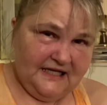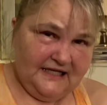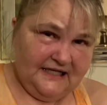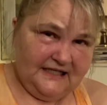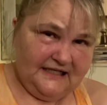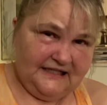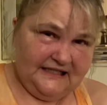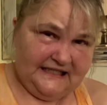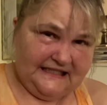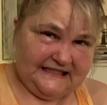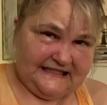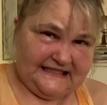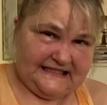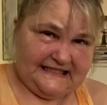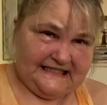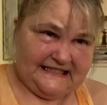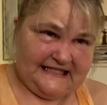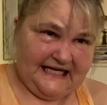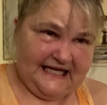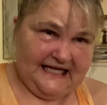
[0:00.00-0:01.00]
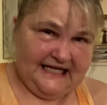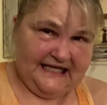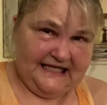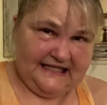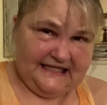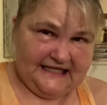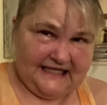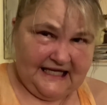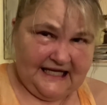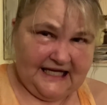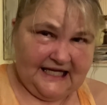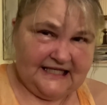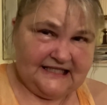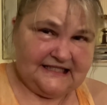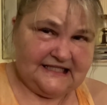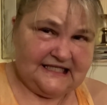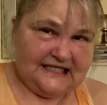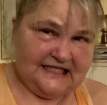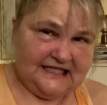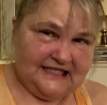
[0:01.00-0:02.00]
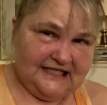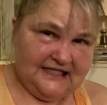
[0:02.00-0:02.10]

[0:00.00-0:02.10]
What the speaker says: let's say that